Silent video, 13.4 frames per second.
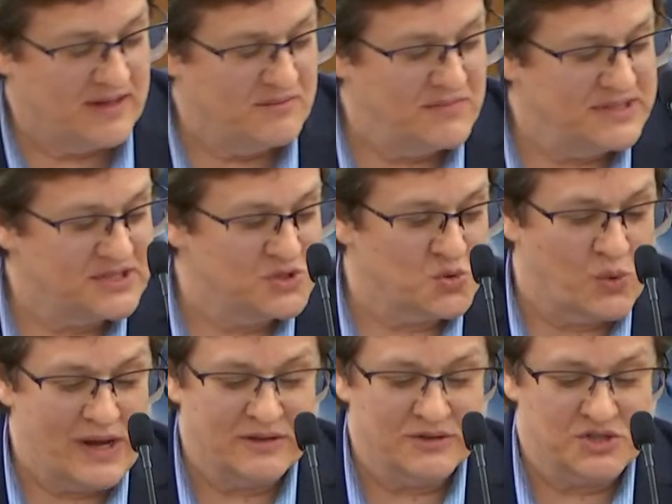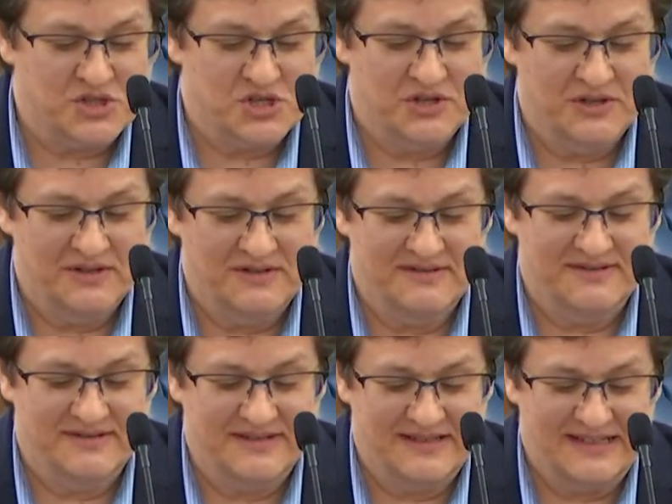Mrs. Welch
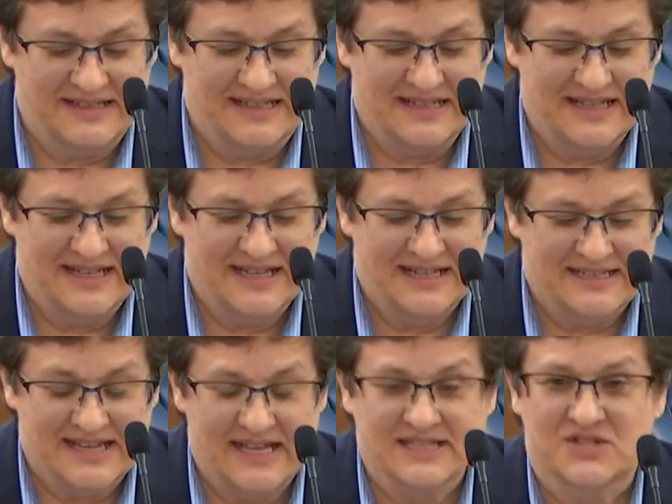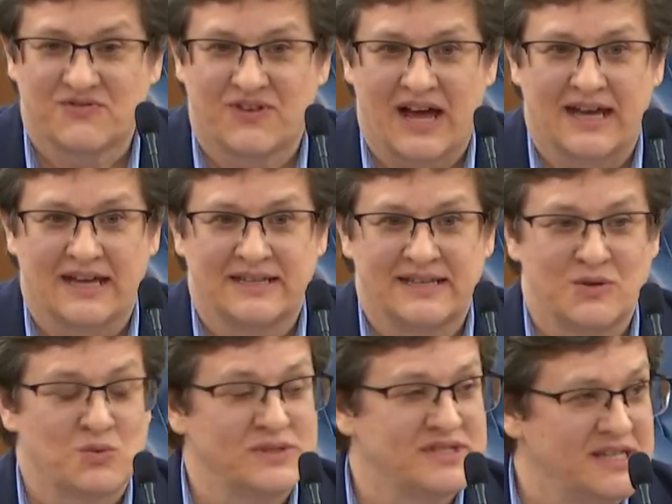testified
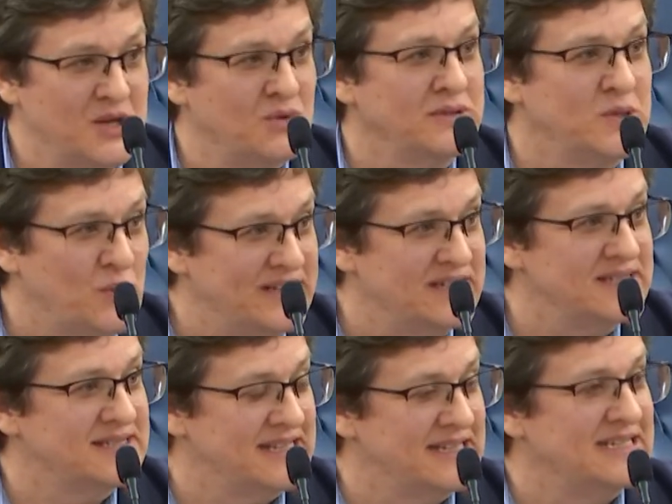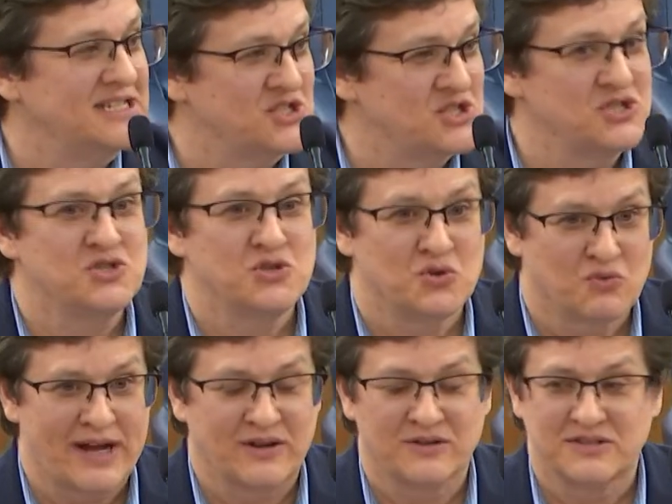and was the only witness in addition to the
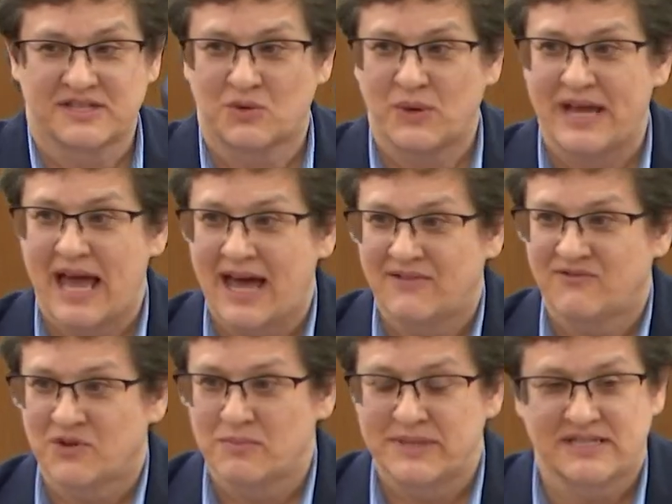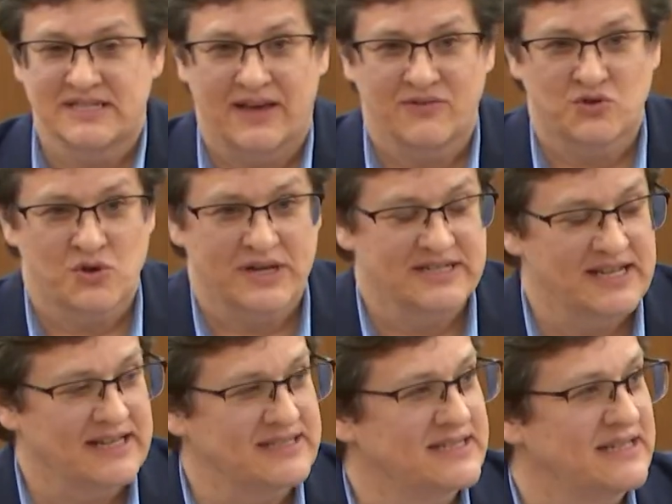records that we had from Mid-South Drug
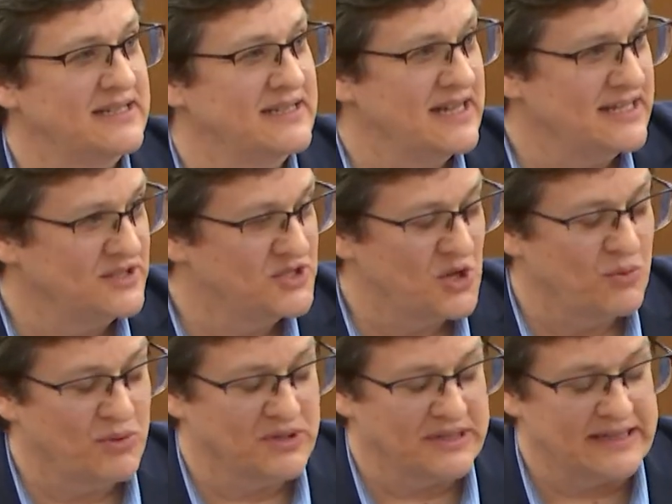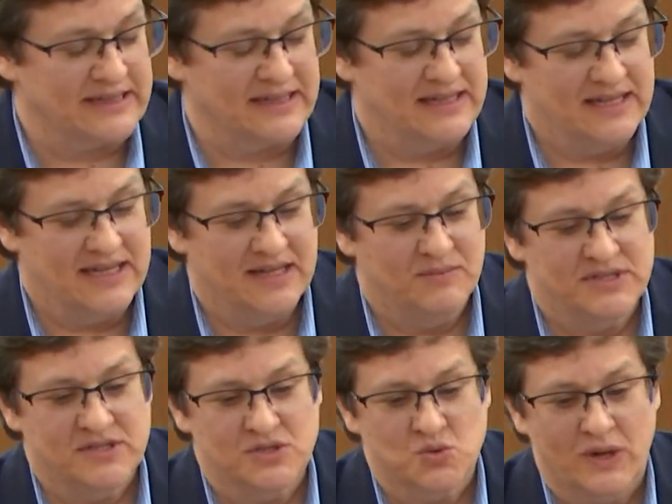Testing and SoberLink.
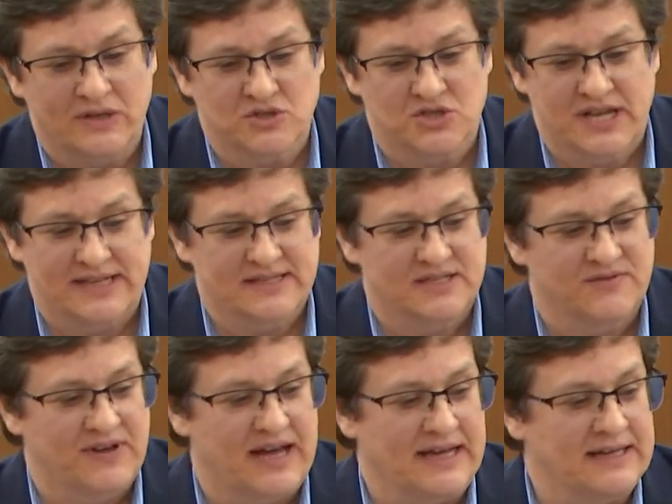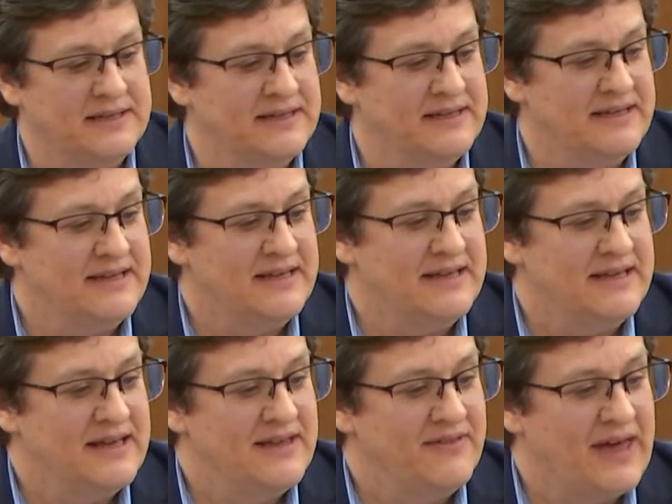Mrs. Welch testified
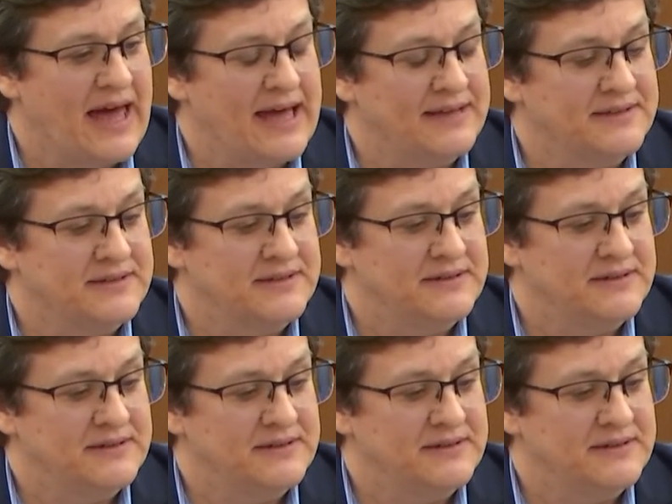that